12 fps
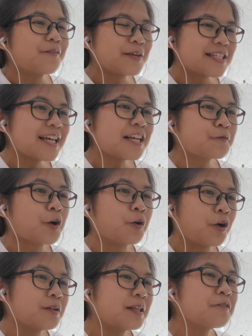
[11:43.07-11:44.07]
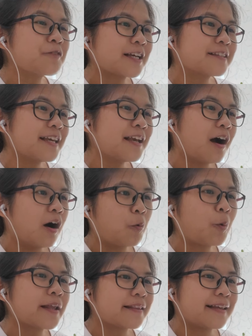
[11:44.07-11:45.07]
besides for only writing
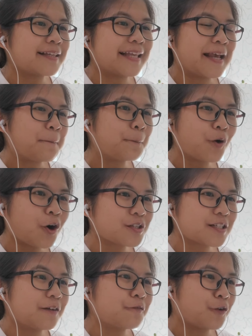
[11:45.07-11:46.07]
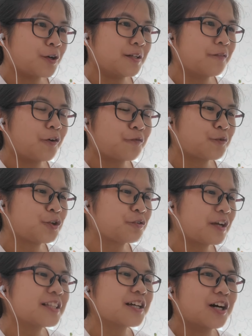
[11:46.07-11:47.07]
what they bought for
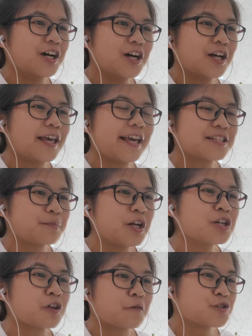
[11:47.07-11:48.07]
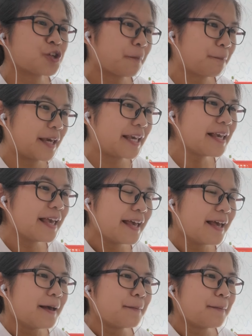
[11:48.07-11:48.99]
during the experience of shopping,